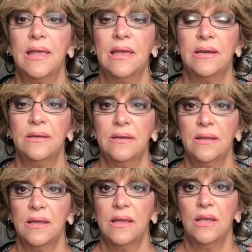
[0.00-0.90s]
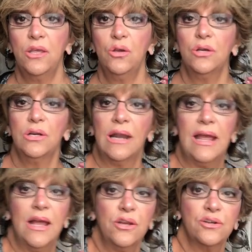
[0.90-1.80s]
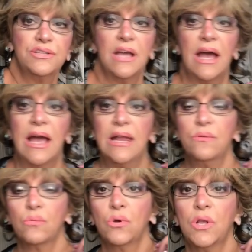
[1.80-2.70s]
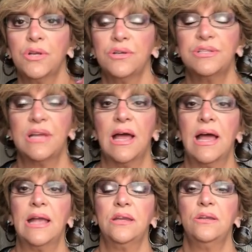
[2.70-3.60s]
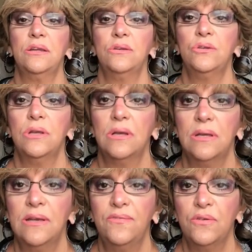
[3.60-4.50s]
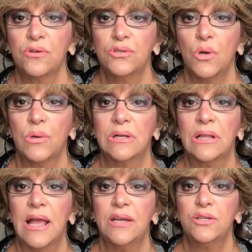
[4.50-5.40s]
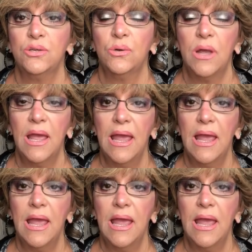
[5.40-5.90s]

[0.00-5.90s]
And you can lay on your side, roll on your side, if you're so inclined to.